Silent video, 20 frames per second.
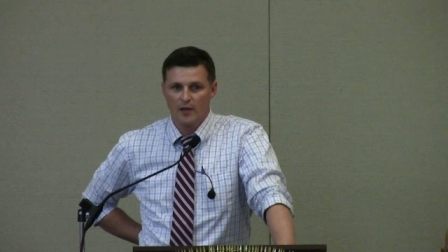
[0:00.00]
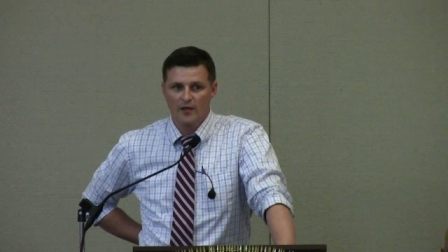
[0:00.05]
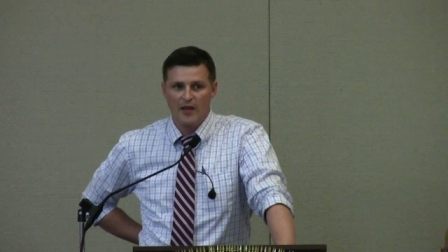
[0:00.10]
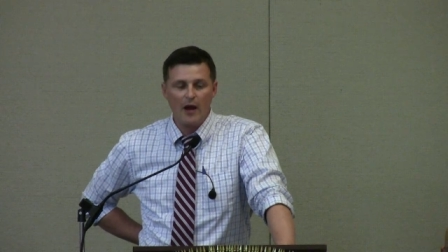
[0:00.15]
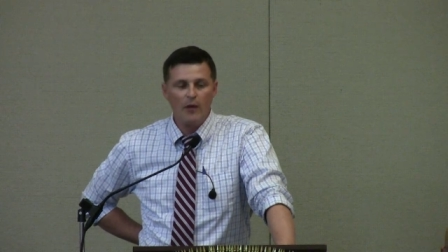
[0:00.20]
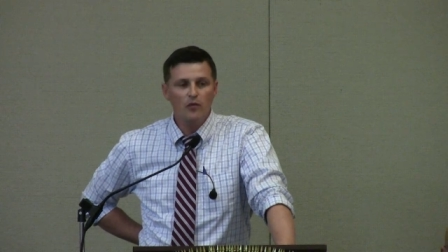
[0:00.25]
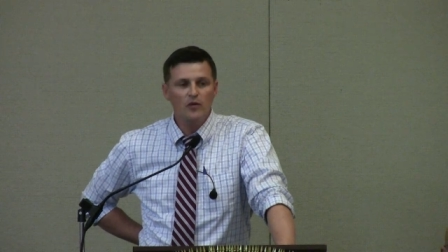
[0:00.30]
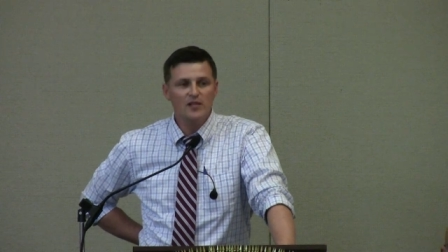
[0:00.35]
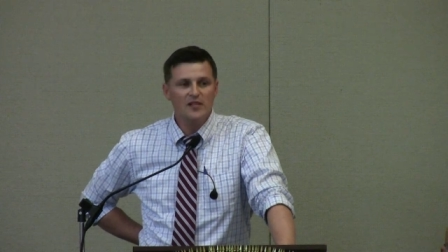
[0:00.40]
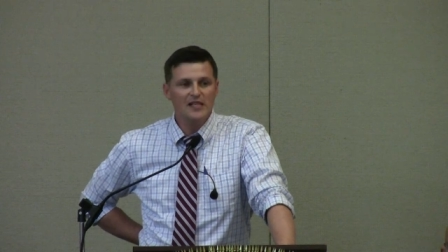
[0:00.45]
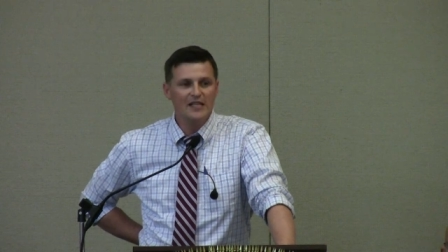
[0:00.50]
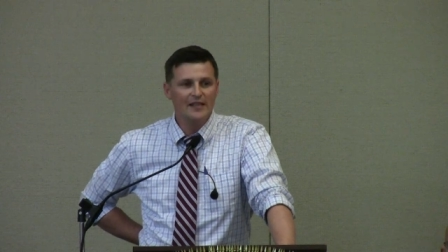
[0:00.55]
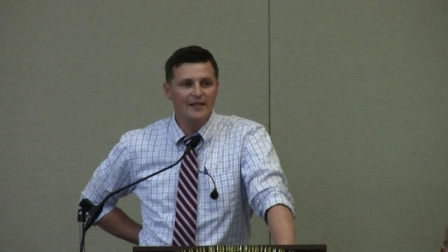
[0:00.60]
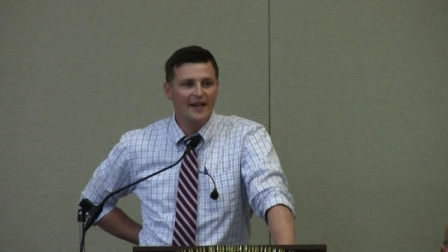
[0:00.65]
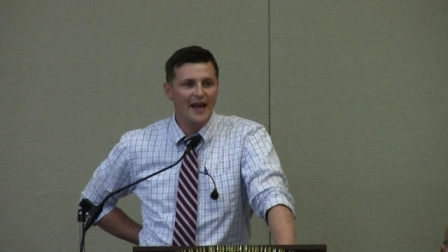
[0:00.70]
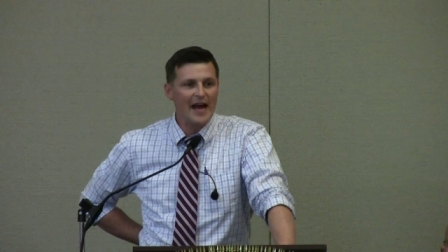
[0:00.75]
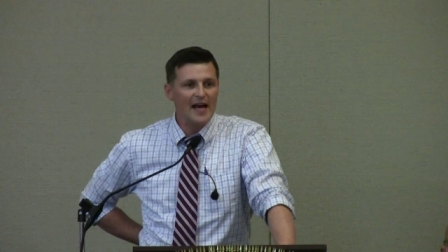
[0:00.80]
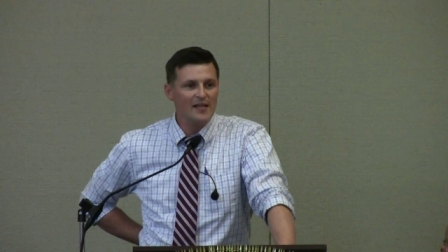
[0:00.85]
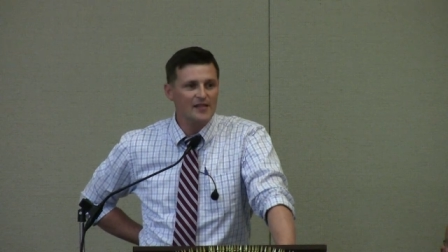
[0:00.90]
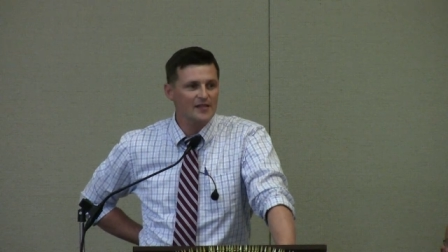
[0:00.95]
That was the
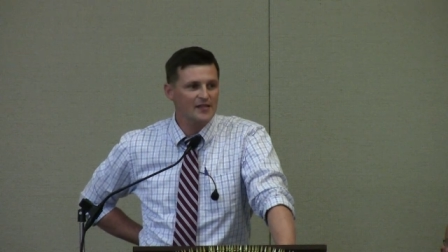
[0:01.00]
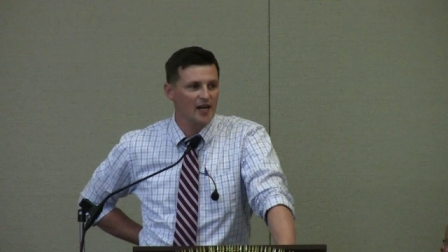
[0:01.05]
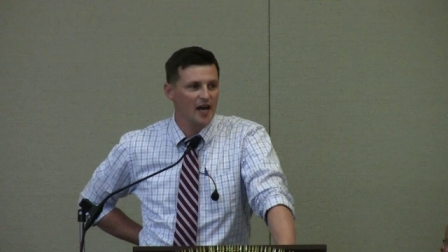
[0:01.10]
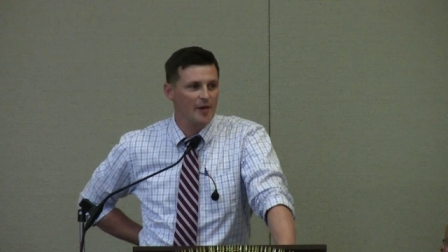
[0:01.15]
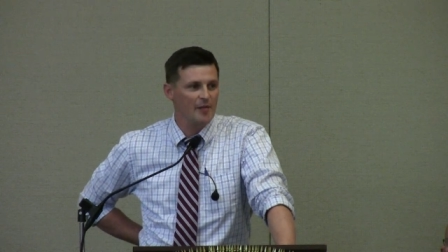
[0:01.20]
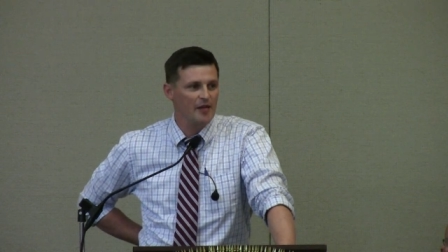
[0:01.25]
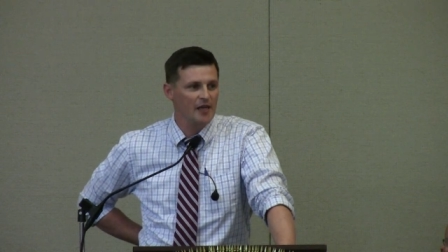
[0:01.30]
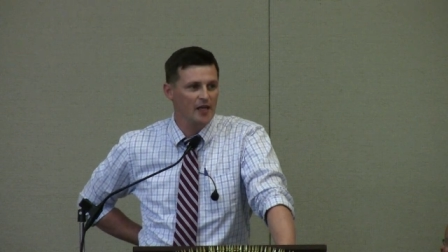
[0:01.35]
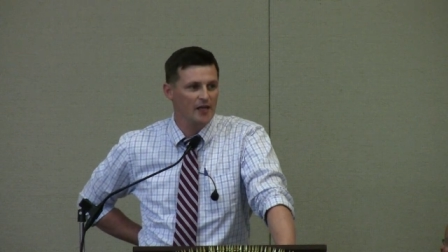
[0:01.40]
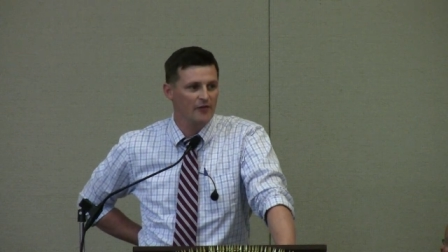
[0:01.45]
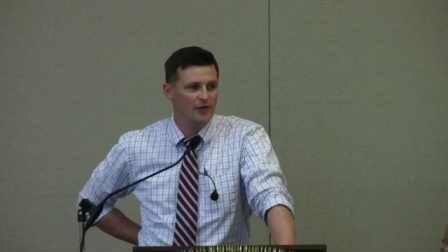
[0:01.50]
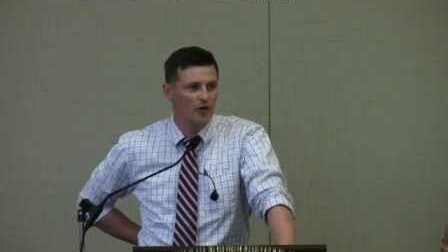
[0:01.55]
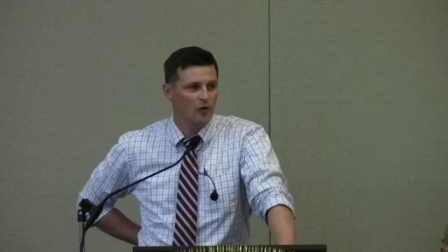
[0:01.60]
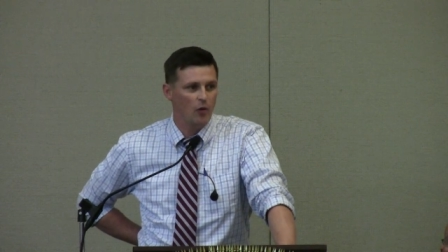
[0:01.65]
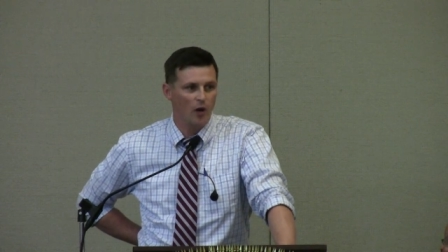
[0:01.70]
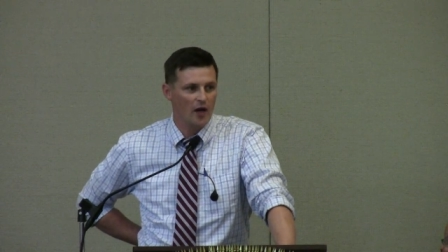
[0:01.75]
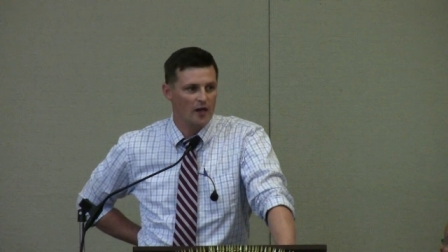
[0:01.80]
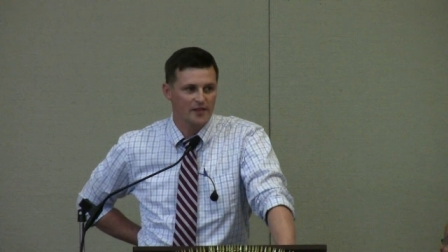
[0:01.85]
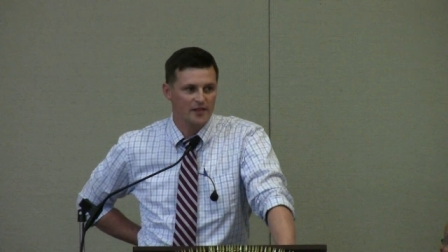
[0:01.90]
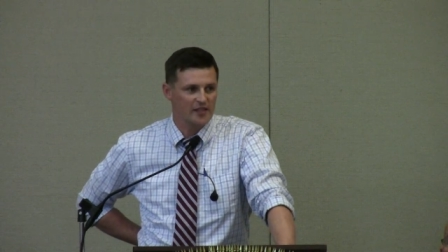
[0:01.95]
last time he even
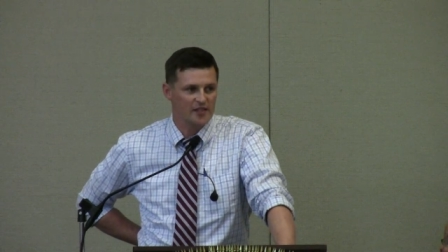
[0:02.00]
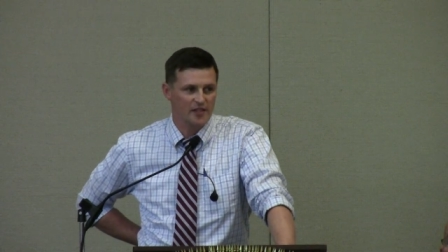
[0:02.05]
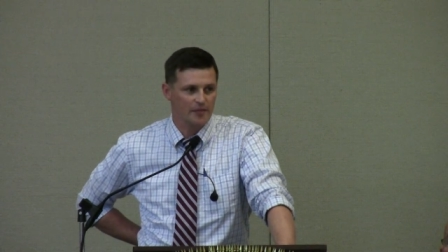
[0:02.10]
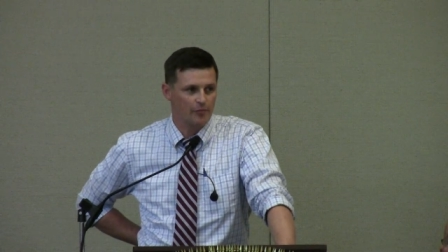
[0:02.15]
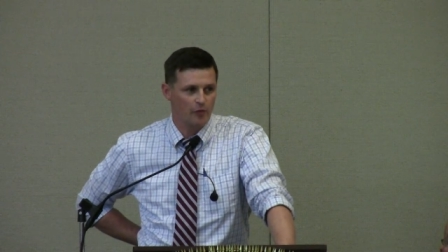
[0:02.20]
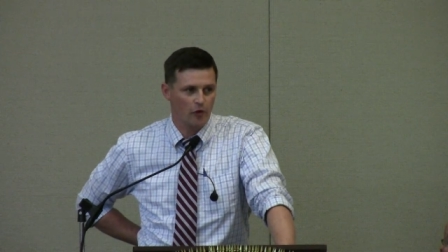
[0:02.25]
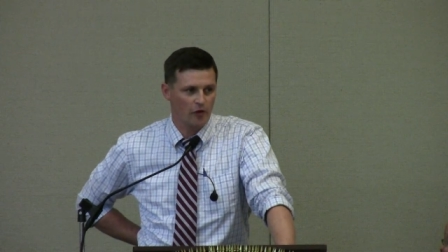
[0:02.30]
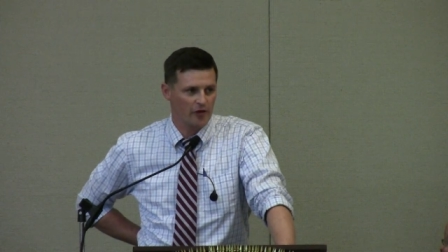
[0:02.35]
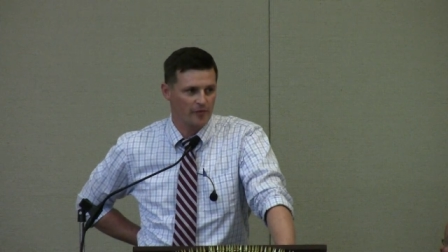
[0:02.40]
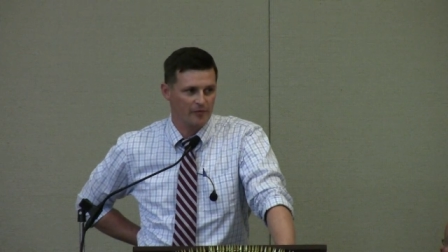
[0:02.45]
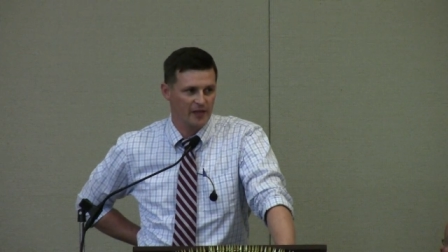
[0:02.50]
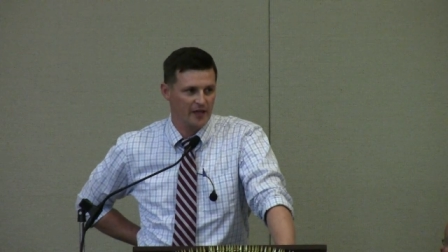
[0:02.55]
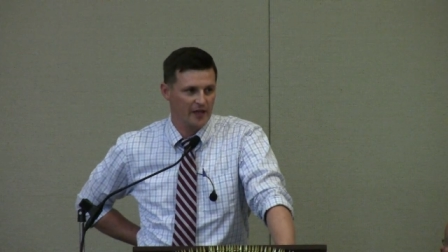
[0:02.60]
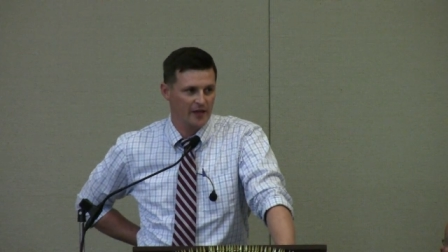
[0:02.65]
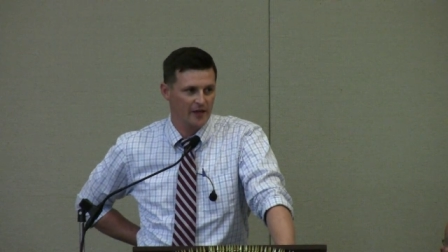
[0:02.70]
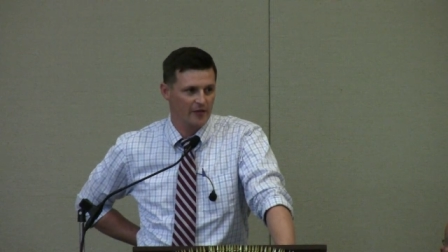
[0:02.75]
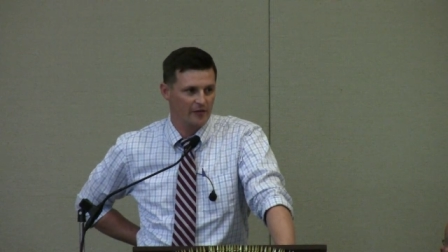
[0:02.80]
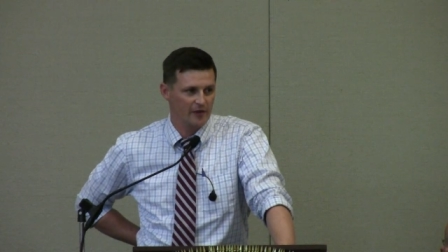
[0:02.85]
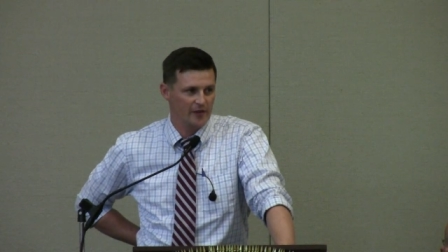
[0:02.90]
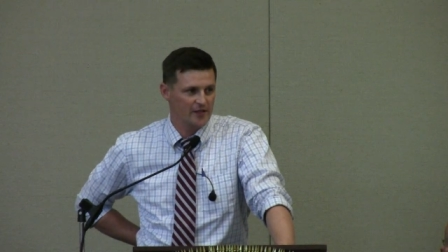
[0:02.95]
quasi-supported me
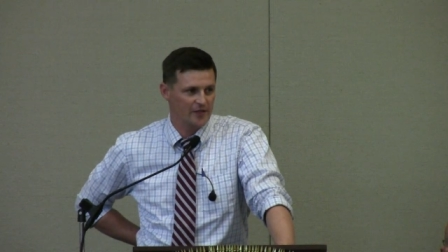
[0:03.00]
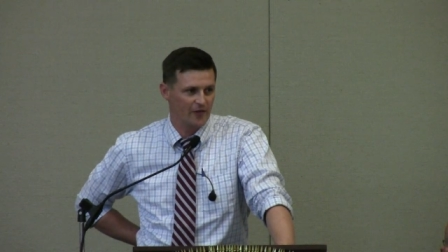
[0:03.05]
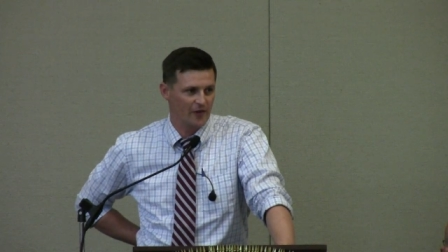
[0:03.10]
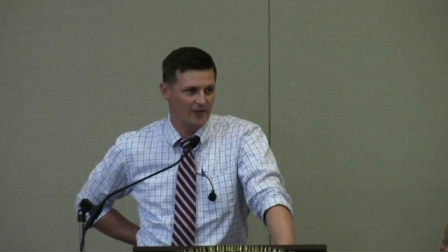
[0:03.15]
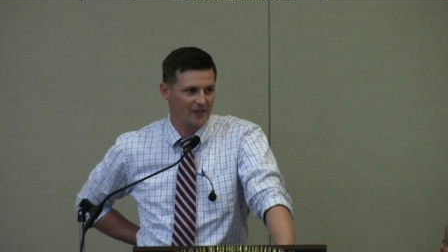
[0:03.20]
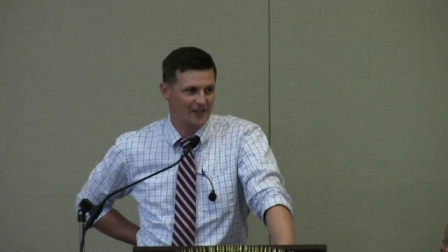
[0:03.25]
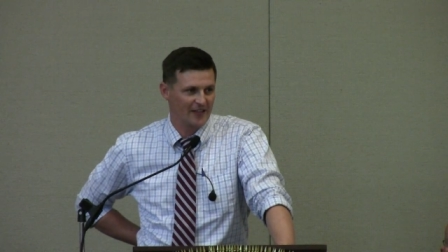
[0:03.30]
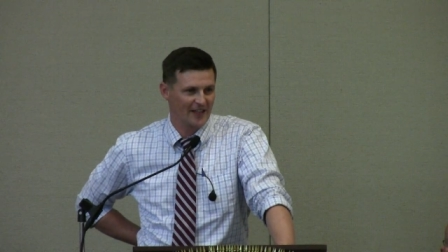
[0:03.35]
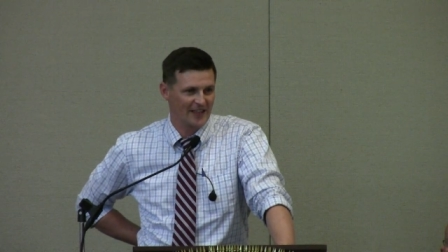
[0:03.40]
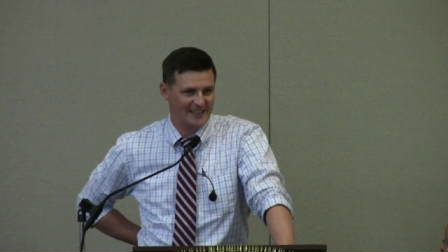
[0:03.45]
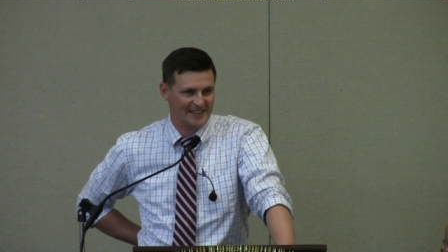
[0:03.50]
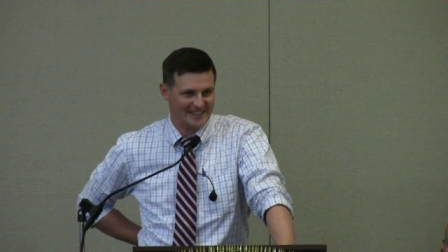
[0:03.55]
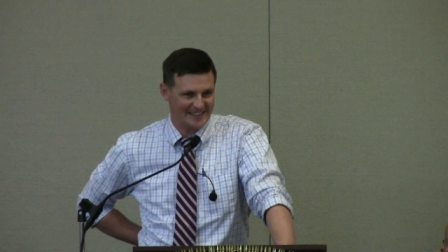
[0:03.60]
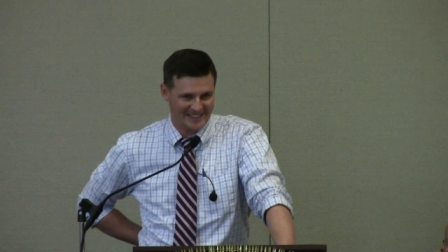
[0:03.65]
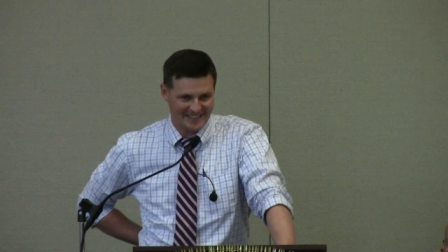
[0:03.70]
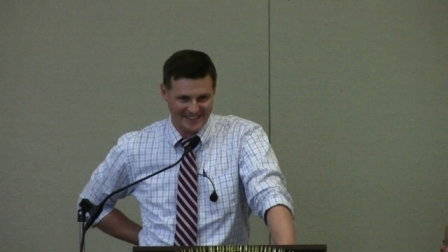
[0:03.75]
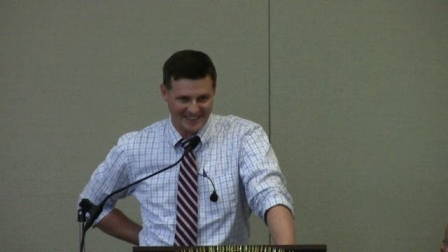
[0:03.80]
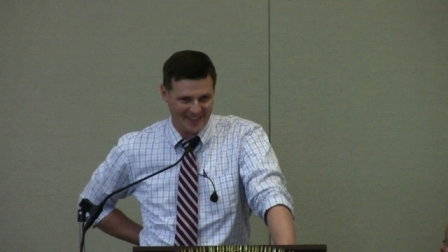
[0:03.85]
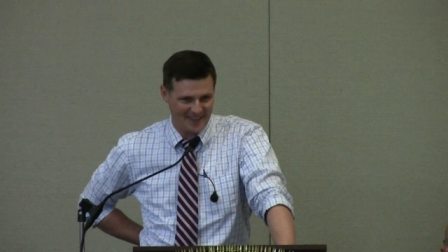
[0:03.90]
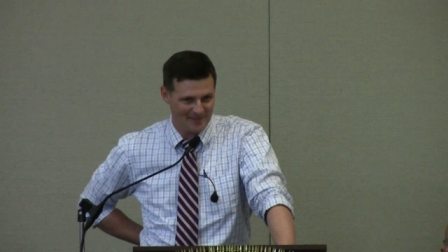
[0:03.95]
in the rest of our
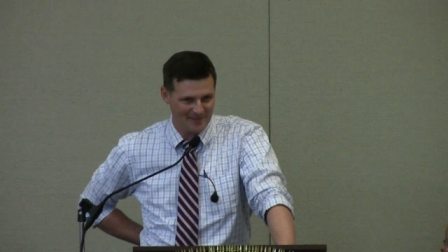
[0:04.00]
relationship.